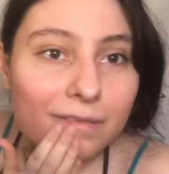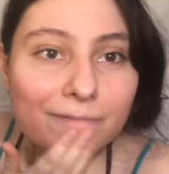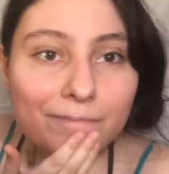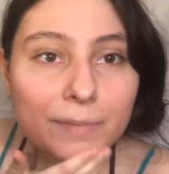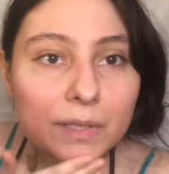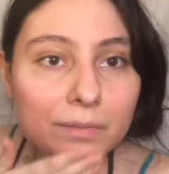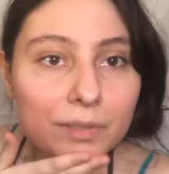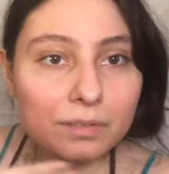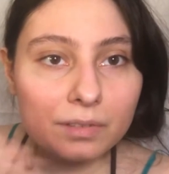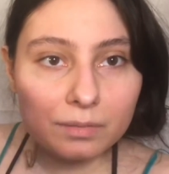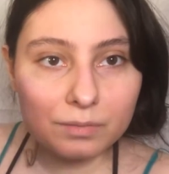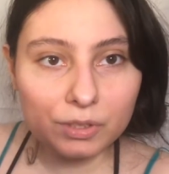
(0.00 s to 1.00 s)
Maybe
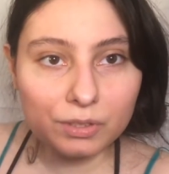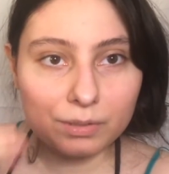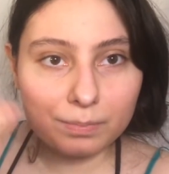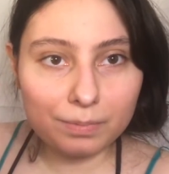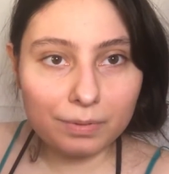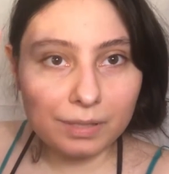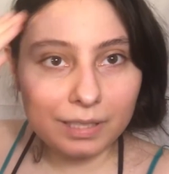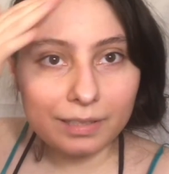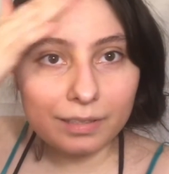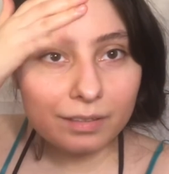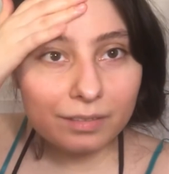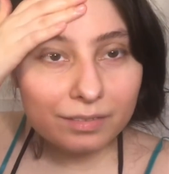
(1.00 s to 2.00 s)
I should apply
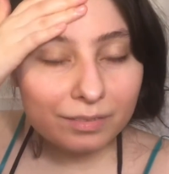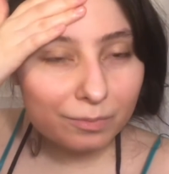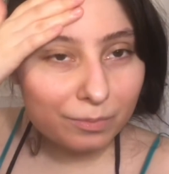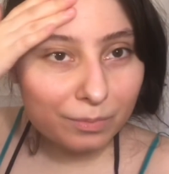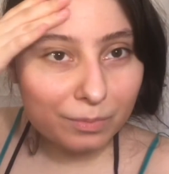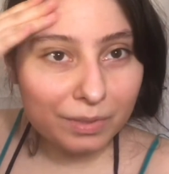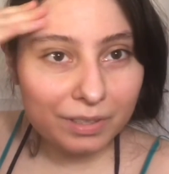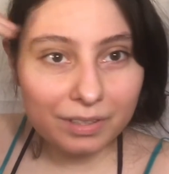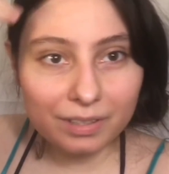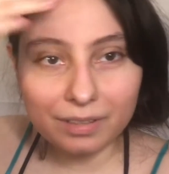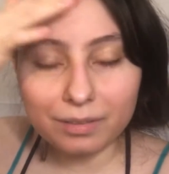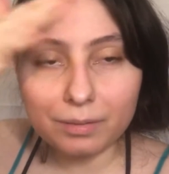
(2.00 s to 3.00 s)
it with
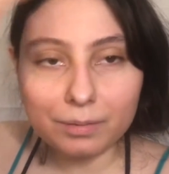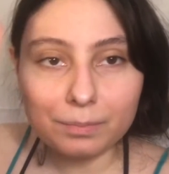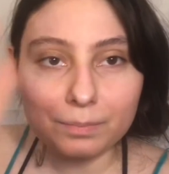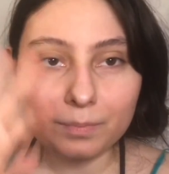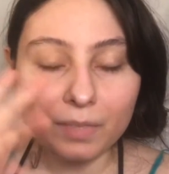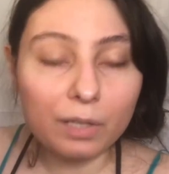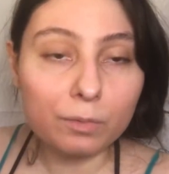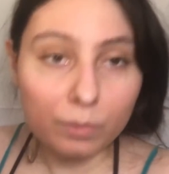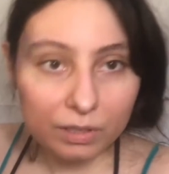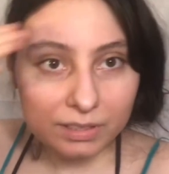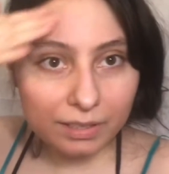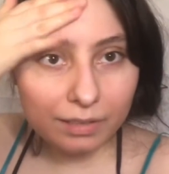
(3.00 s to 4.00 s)
on
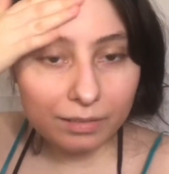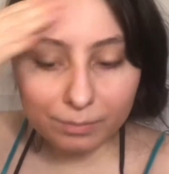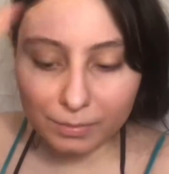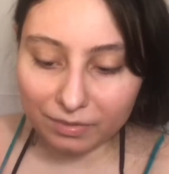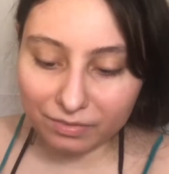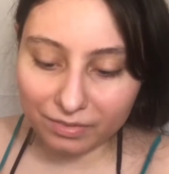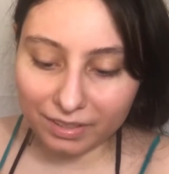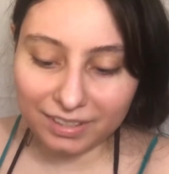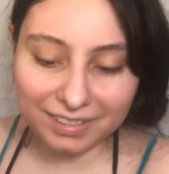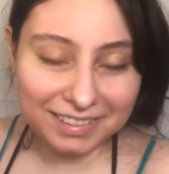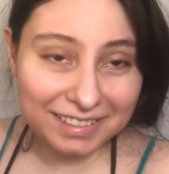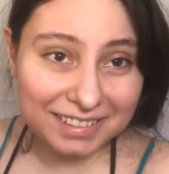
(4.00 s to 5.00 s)
one side of my
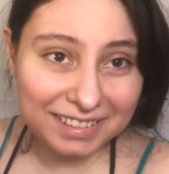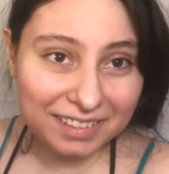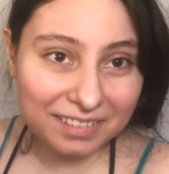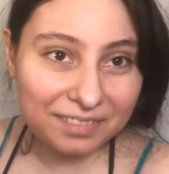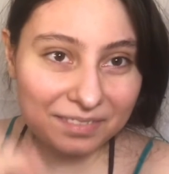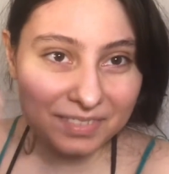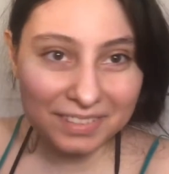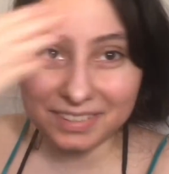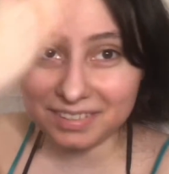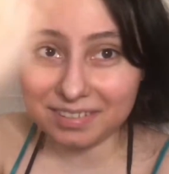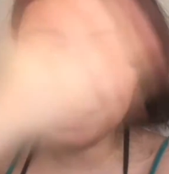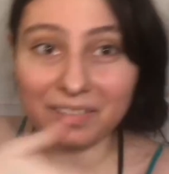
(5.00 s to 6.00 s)
face instead of
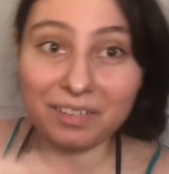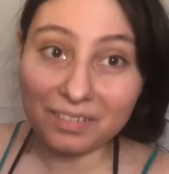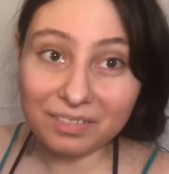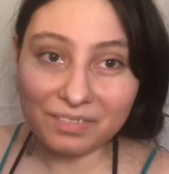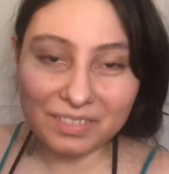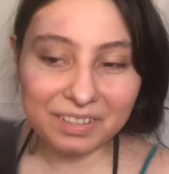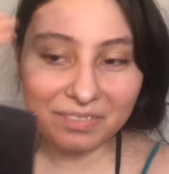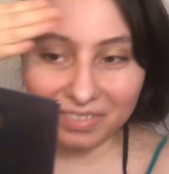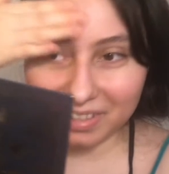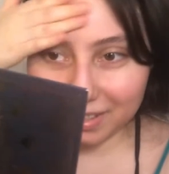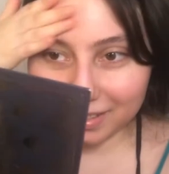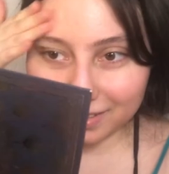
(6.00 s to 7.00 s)
all of it
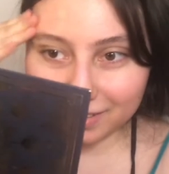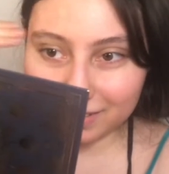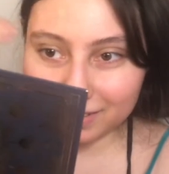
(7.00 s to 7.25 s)
because